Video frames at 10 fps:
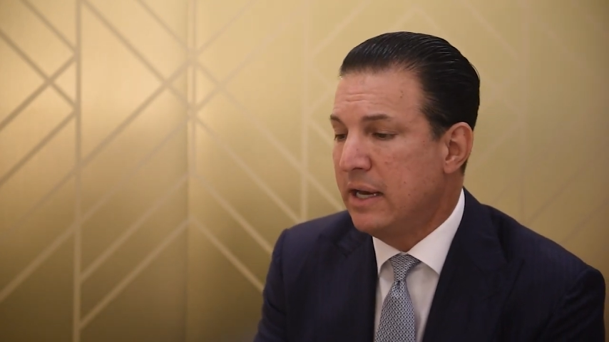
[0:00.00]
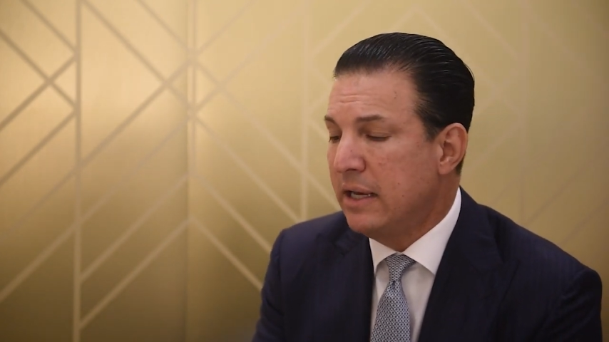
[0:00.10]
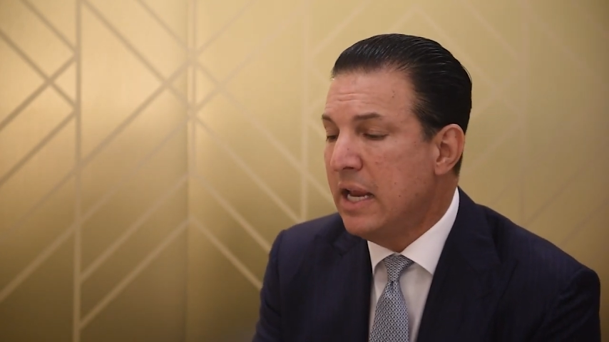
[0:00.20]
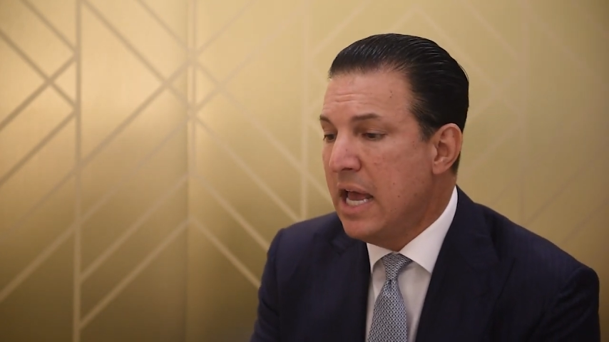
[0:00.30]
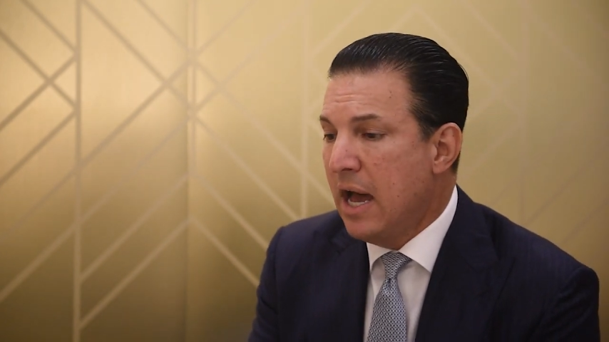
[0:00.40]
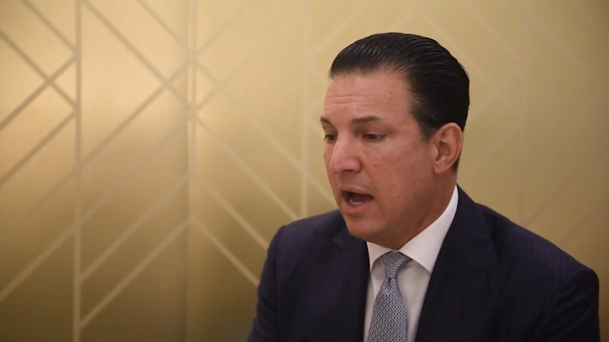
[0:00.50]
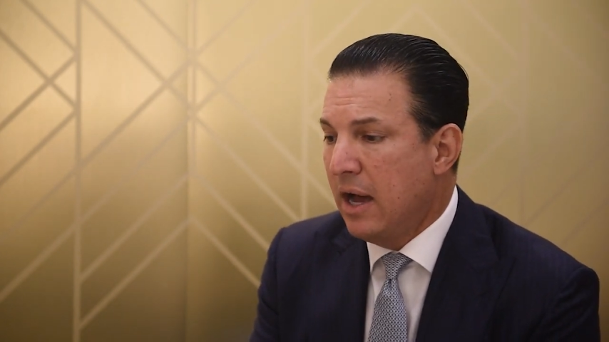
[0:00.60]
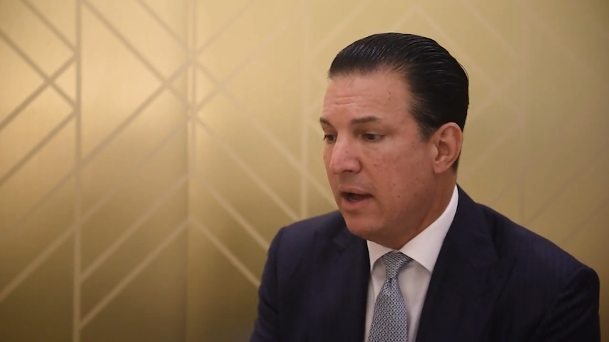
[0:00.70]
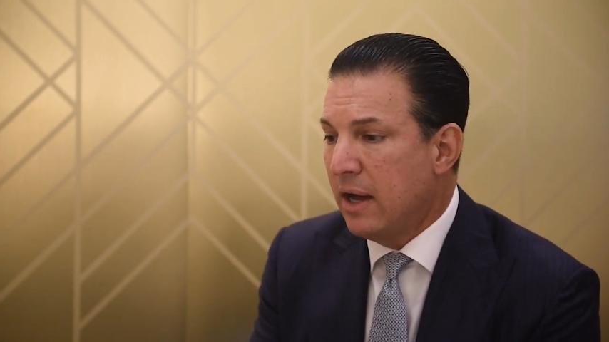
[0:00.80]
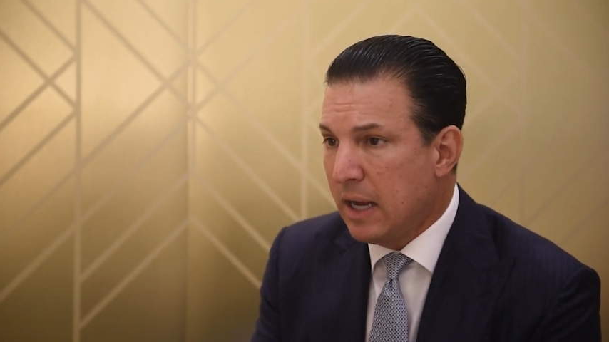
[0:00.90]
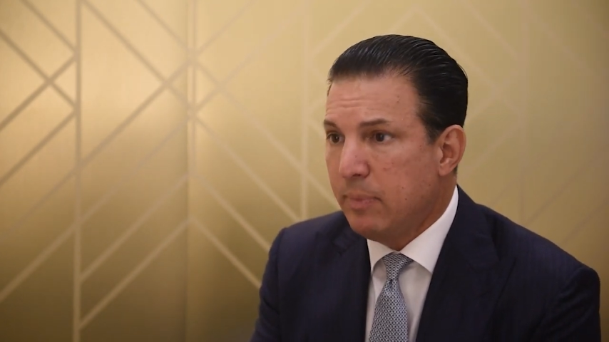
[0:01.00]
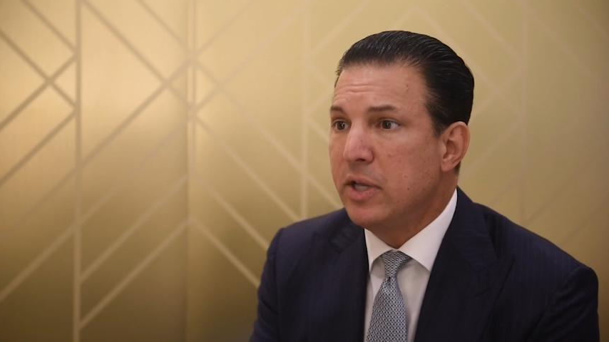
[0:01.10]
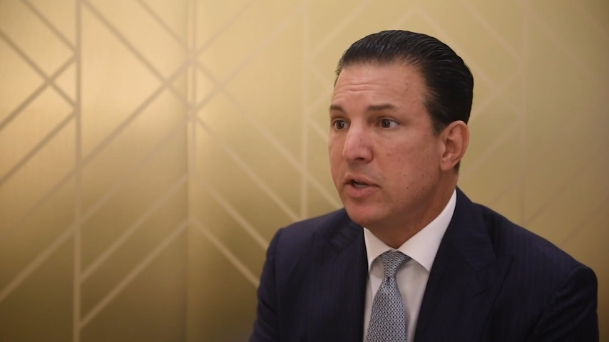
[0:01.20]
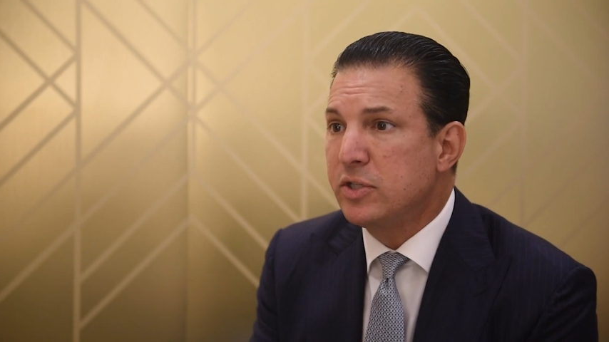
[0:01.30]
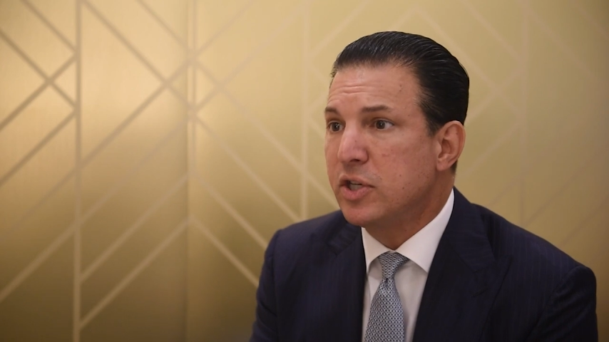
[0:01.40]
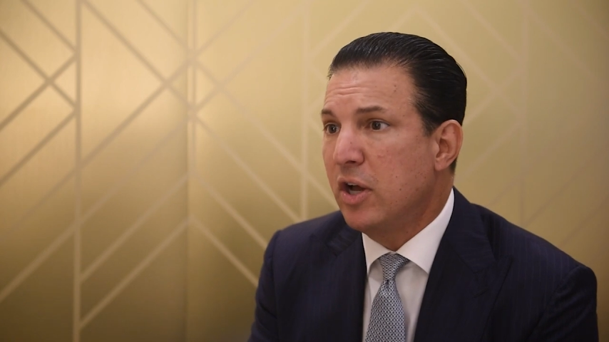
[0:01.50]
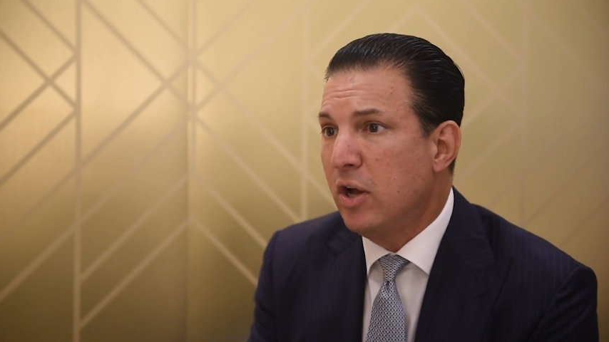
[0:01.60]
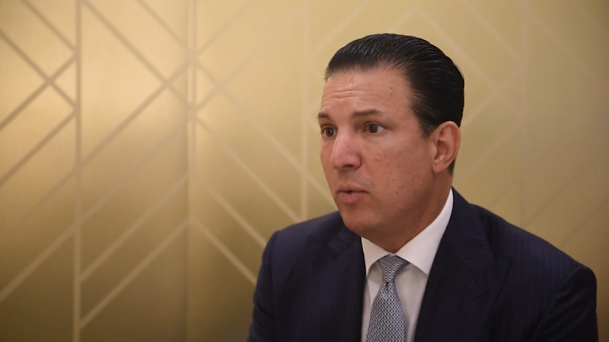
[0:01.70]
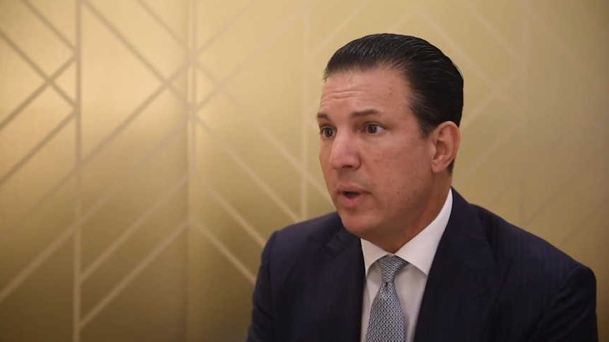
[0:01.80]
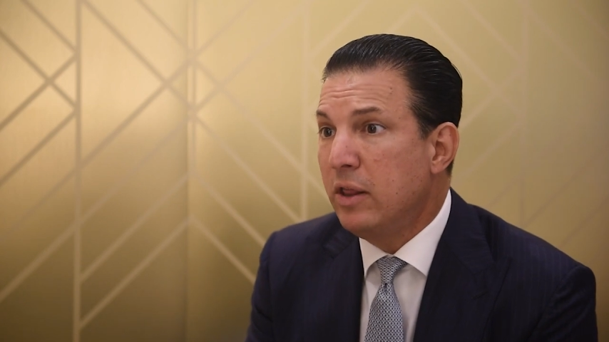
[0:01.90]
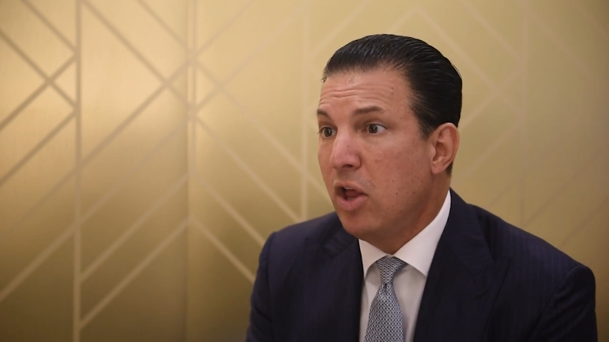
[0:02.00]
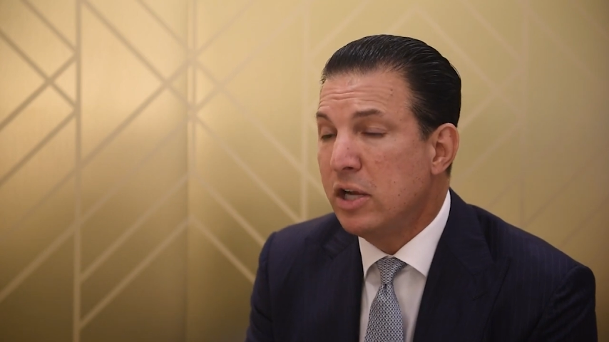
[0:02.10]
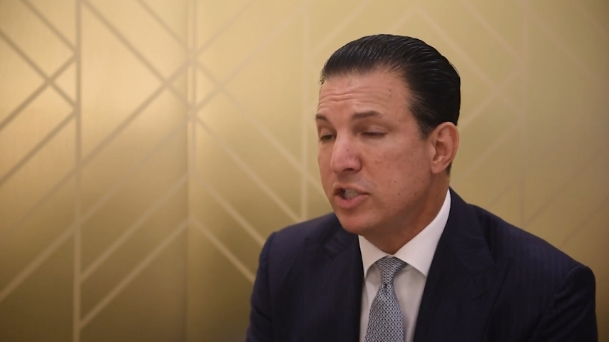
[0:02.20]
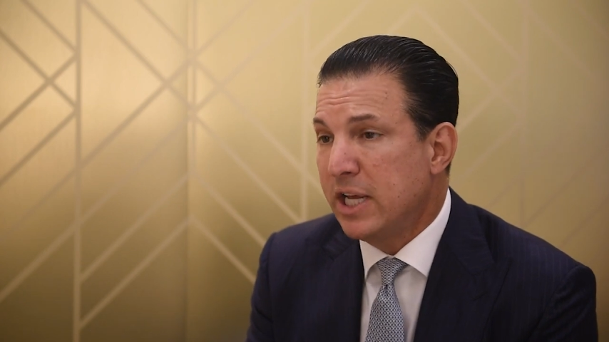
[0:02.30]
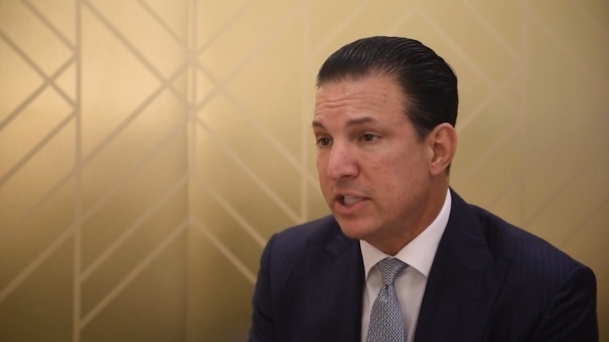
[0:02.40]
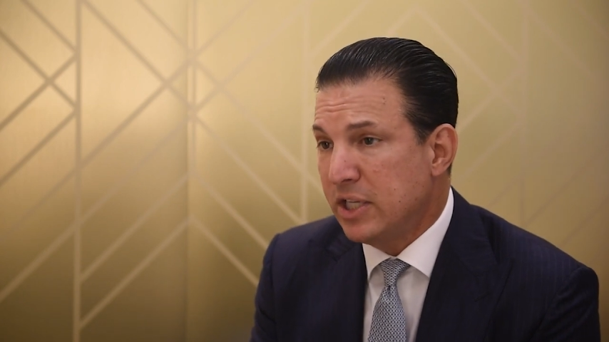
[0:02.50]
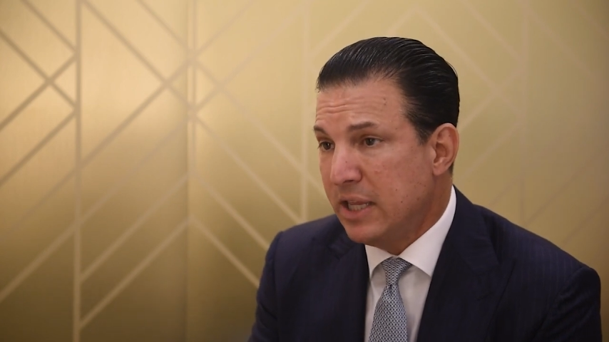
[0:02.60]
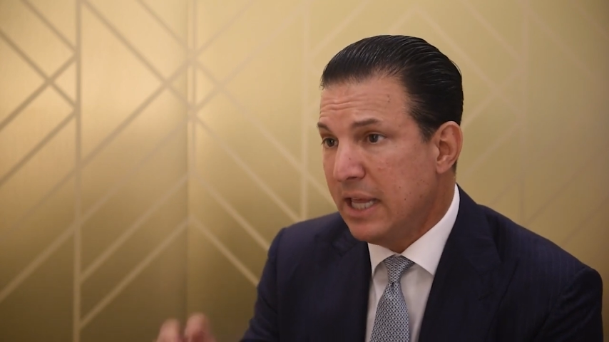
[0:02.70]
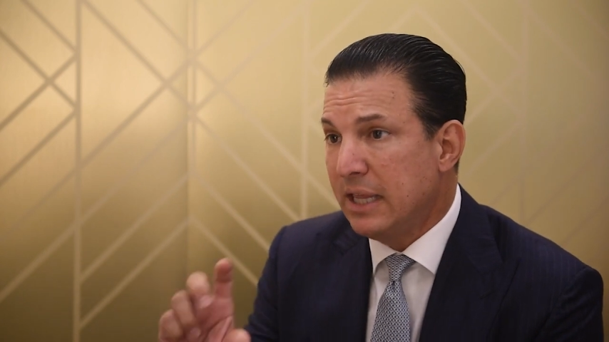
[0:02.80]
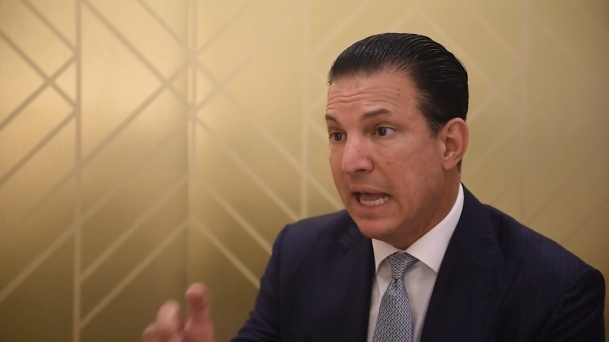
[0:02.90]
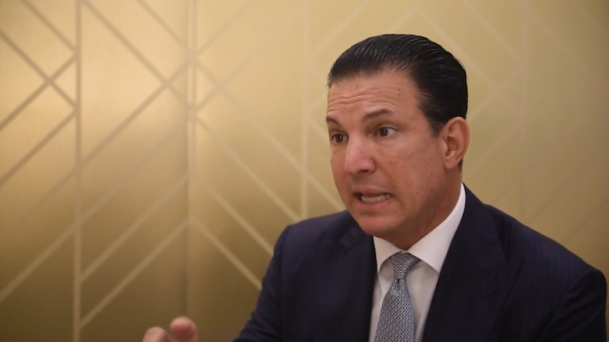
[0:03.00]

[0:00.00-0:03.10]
And a couple of years ago, we launched actually the